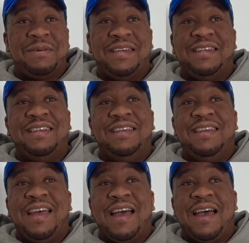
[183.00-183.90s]
man.
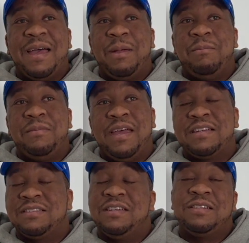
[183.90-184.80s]
I'm
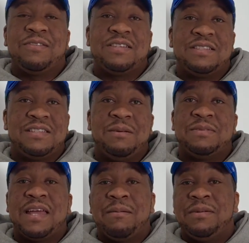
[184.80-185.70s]
actually interested to see what's
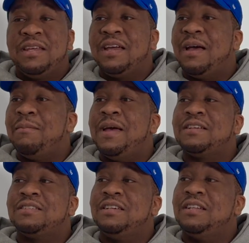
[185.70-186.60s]
happening. I'm
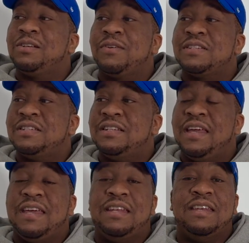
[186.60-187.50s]
actually interested
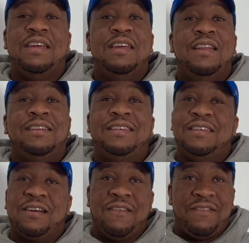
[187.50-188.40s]
in the
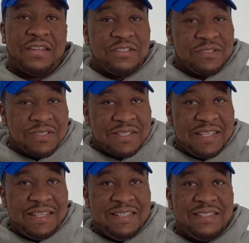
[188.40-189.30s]
Young Avengers
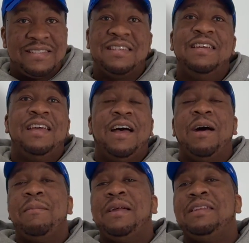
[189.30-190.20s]
tease
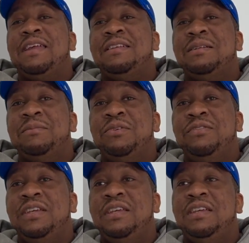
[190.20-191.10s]
at the end of the
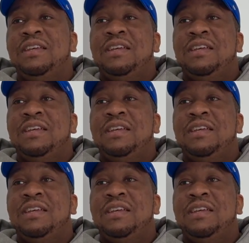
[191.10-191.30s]
movie.